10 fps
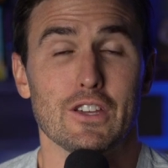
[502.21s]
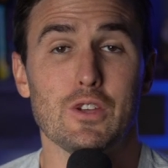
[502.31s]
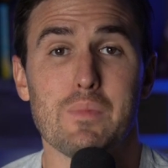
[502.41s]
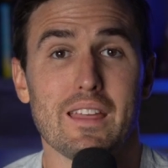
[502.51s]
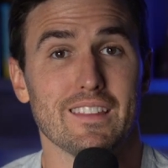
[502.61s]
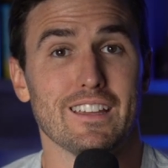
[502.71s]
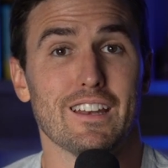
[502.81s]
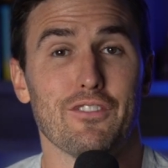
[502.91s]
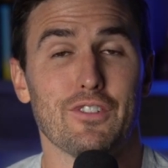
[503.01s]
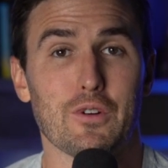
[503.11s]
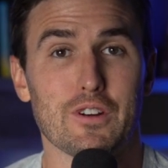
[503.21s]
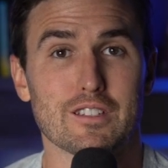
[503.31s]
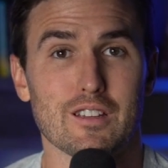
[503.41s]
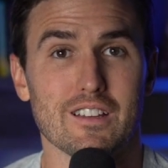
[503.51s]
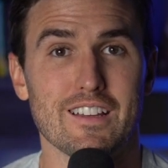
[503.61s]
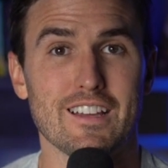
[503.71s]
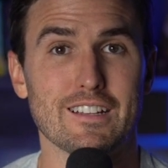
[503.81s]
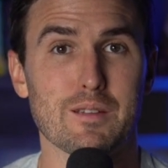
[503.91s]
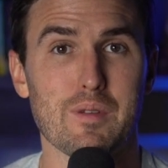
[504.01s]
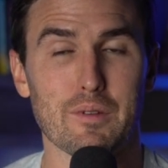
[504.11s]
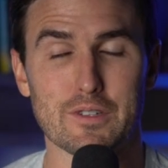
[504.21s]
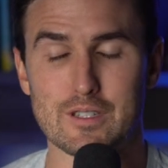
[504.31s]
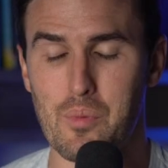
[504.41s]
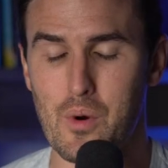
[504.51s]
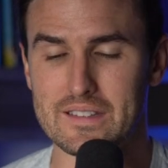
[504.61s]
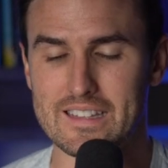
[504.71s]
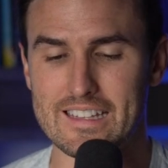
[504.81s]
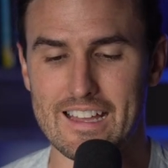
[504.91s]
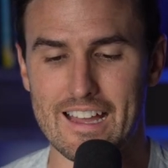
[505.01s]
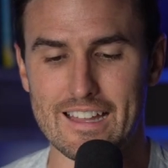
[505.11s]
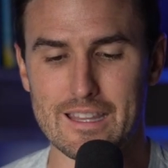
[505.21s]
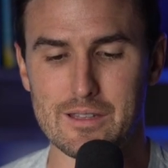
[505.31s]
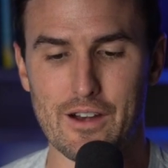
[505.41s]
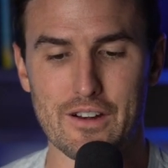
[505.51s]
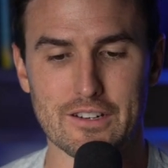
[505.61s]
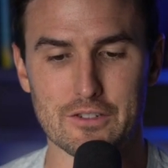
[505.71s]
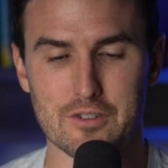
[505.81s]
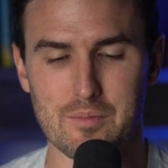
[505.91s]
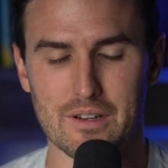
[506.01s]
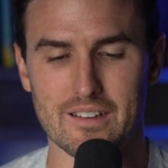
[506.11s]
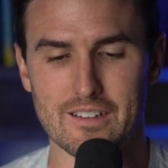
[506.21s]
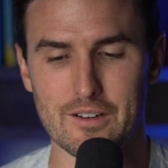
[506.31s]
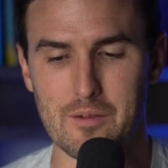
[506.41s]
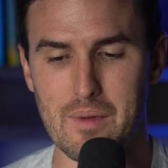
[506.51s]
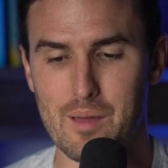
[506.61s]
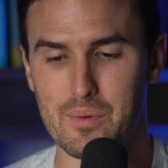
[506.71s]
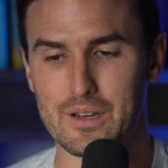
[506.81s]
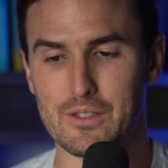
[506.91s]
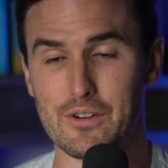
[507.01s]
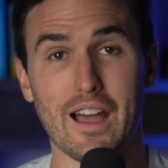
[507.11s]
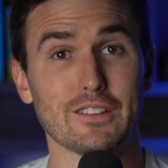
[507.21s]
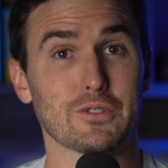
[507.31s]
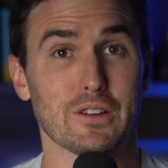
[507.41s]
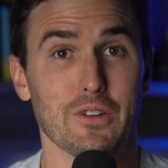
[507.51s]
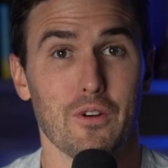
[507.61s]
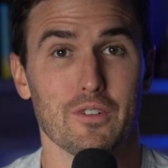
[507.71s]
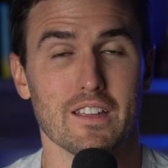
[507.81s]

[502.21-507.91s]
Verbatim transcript: humanely enough in order to to be able to support the uh, the dairy industry. But you know, in my opinion, they're not. So I don't.